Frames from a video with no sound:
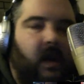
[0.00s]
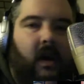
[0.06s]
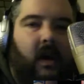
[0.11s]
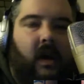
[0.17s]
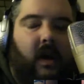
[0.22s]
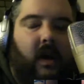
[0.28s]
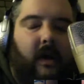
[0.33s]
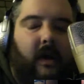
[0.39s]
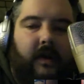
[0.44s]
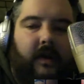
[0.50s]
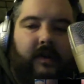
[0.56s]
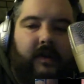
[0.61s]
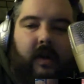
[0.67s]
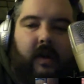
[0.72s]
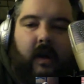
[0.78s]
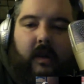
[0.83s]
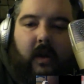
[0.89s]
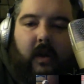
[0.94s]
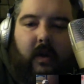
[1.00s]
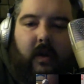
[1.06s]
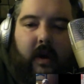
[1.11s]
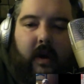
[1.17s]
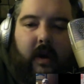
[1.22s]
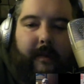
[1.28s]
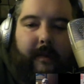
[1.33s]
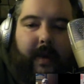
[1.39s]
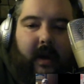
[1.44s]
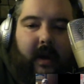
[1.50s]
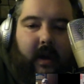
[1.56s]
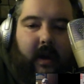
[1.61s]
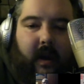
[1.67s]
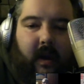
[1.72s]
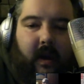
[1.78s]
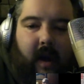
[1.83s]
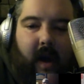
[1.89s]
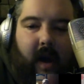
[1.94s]
there's a local company
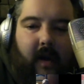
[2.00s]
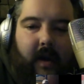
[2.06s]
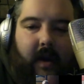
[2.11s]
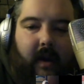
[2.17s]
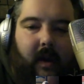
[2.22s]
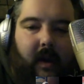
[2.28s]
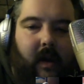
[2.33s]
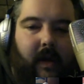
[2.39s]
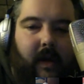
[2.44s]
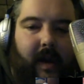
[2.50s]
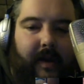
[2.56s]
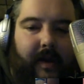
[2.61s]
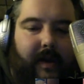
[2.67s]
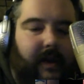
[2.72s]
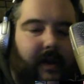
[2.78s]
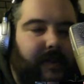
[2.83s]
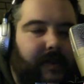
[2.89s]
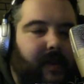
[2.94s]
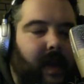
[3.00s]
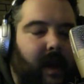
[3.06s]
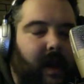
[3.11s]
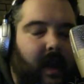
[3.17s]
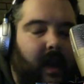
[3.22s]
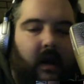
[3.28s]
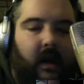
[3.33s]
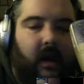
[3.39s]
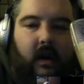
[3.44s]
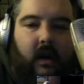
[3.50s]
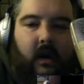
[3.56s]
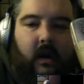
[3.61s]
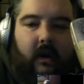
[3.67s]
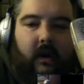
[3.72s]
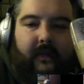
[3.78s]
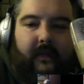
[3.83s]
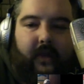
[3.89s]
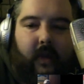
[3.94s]
out here that does a
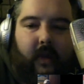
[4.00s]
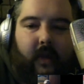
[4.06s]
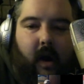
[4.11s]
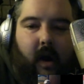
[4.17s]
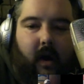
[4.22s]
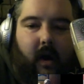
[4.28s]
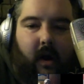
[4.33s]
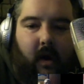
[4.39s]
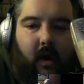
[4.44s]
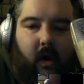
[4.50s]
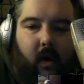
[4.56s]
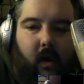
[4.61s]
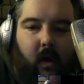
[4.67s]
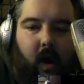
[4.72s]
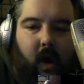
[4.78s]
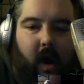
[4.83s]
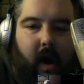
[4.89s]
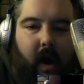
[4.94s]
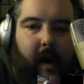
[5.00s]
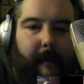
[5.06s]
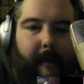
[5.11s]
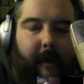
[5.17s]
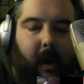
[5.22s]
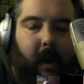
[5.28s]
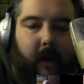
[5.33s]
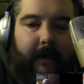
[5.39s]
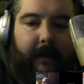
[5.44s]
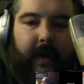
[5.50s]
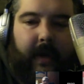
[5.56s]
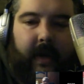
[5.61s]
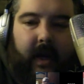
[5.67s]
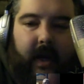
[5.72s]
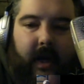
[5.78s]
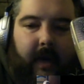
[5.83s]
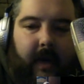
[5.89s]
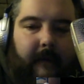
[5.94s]
full auto RPD.
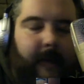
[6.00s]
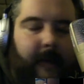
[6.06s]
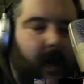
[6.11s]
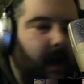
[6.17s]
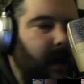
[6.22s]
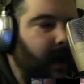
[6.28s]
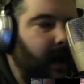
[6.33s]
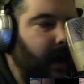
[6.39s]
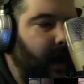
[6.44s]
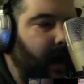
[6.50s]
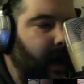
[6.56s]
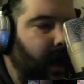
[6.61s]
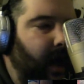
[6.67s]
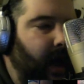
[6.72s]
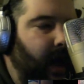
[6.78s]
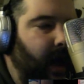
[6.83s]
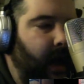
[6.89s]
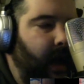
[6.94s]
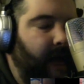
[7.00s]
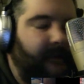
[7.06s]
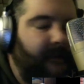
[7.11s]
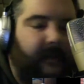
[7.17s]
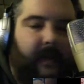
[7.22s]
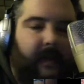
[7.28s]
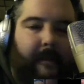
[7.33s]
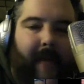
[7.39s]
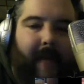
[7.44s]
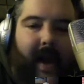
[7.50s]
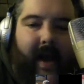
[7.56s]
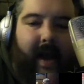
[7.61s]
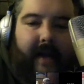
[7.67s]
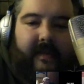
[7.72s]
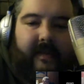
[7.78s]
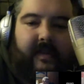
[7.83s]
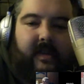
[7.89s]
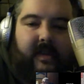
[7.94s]
And for the past
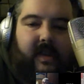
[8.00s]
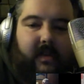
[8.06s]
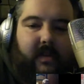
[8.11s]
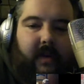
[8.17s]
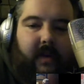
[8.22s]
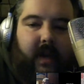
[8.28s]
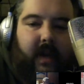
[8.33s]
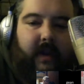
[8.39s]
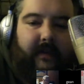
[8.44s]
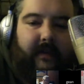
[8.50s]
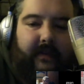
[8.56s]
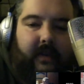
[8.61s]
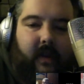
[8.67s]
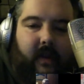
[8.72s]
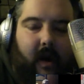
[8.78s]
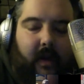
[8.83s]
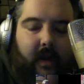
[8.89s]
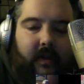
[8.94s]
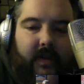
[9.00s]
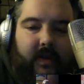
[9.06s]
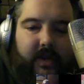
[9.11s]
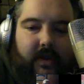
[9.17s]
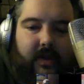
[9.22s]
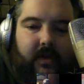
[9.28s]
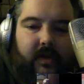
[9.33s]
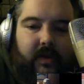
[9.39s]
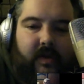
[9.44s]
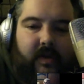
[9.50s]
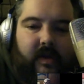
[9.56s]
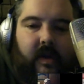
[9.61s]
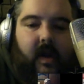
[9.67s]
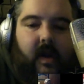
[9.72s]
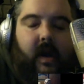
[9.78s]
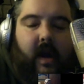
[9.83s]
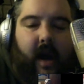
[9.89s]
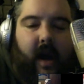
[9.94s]
3 full auto shoots,
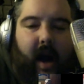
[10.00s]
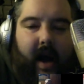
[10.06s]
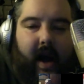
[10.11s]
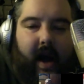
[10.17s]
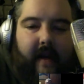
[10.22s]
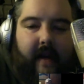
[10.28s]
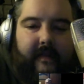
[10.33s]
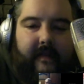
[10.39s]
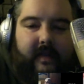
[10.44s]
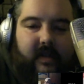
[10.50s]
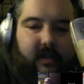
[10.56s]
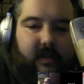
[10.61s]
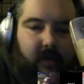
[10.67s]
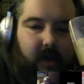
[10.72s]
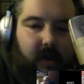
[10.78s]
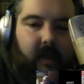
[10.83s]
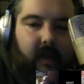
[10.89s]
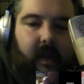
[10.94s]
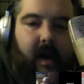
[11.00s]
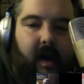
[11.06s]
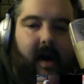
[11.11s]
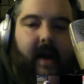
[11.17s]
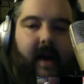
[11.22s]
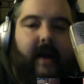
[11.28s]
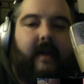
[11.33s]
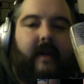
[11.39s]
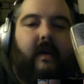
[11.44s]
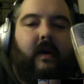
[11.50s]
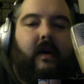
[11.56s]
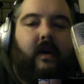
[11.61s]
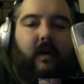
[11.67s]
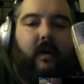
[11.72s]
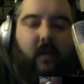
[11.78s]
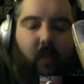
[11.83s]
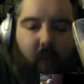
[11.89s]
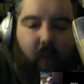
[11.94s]
I have stood in line
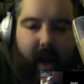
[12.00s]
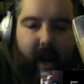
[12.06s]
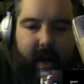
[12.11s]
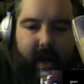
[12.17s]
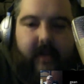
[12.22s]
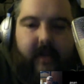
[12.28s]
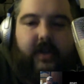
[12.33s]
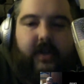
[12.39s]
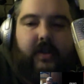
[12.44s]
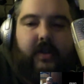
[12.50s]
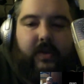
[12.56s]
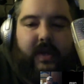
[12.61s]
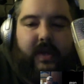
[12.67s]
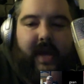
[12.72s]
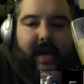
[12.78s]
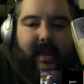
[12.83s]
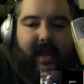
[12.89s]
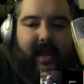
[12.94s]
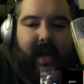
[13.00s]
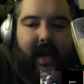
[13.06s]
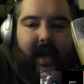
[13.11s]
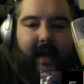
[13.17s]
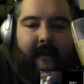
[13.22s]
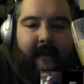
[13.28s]
waiting to shoot that thing,